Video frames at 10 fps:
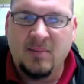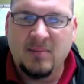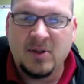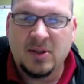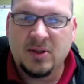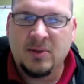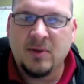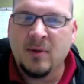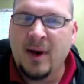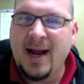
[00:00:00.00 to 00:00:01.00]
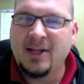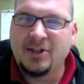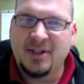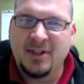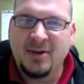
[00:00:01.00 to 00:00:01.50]

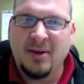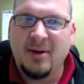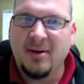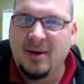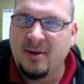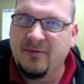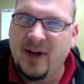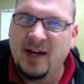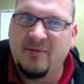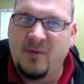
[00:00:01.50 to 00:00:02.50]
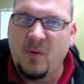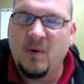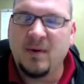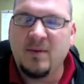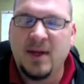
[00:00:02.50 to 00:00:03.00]
scratch and claw and fight for
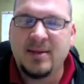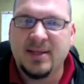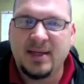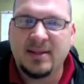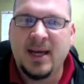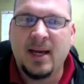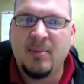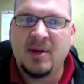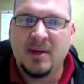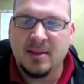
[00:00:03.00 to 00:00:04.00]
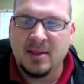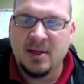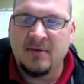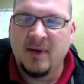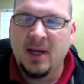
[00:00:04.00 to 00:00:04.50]
and things like that, because
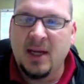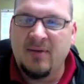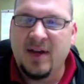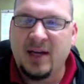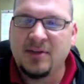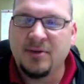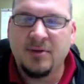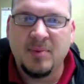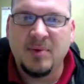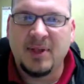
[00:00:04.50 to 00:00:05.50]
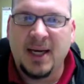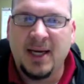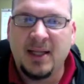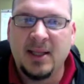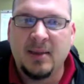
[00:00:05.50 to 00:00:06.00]
if God's truly put that
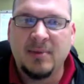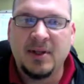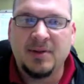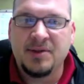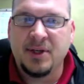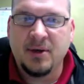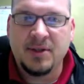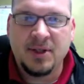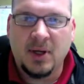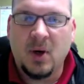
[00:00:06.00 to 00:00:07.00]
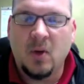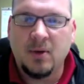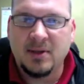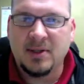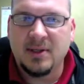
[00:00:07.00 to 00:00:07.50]
in them, then the church as a
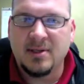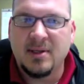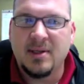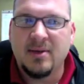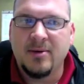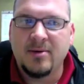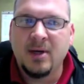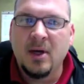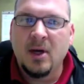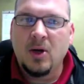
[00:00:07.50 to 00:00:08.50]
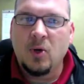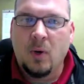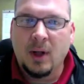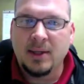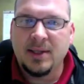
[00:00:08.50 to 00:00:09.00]
whole is going to see those
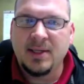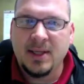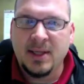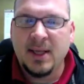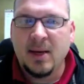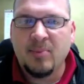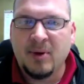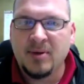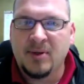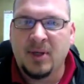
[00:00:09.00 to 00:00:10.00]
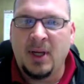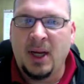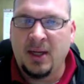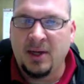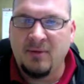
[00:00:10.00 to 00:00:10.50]
qualities in that person
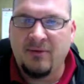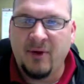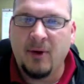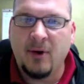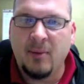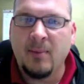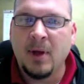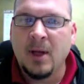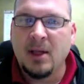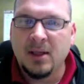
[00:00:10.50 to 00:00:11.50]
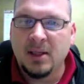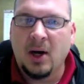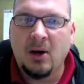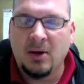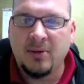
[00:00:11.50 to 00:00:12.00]
and confirm the
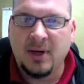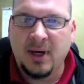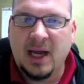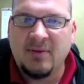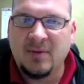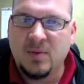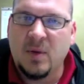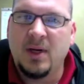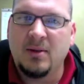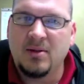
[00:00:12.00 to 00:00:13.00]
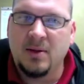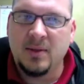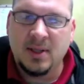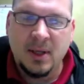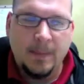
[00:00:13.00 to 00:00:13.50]
call on their life as well. So
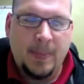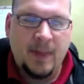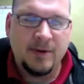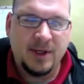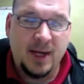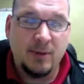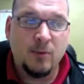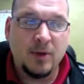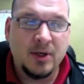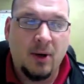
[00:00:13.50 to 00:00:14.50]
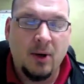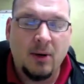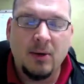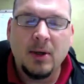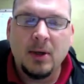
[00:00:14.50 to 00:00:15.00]
there's an inward
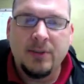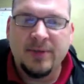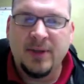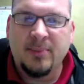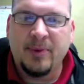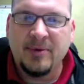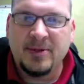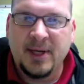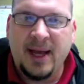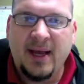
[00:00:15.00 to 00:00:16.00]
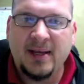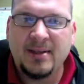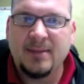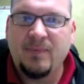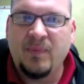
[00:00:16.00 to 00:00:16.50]
call that a person
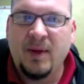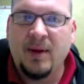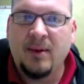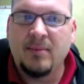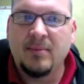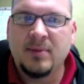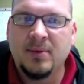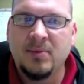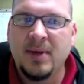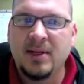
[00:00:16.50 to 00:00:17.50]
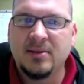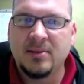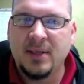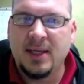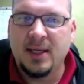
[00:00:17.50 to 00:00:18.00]
has to
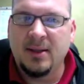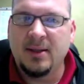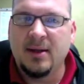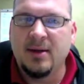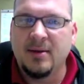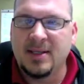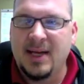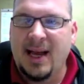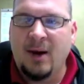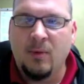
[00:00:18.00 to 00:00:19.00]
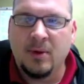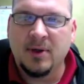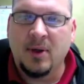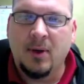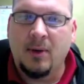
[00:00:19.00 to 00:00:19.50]
ministry, and then there is an outward
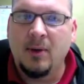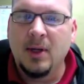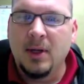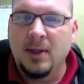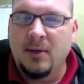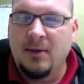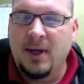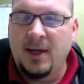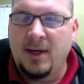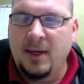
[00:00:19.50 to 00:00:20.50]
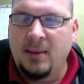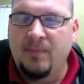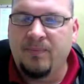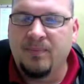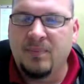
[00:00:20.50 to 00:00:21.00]
call that
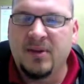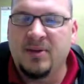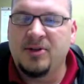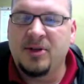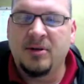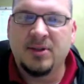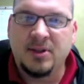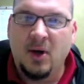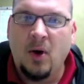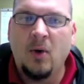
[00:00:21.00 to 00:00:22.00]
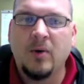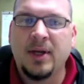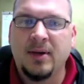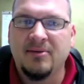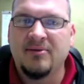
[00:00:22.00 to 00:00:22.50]
the church as a whole
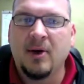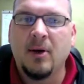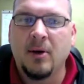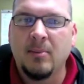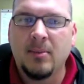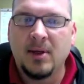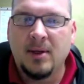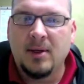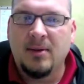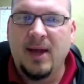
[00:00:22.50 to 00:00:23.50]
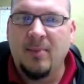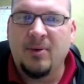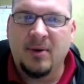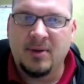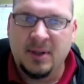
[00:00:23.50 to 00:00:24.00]
can affirm that
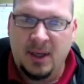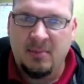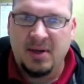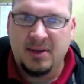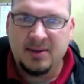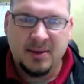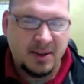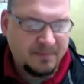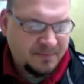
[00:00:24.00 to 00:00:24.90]
person in ministry.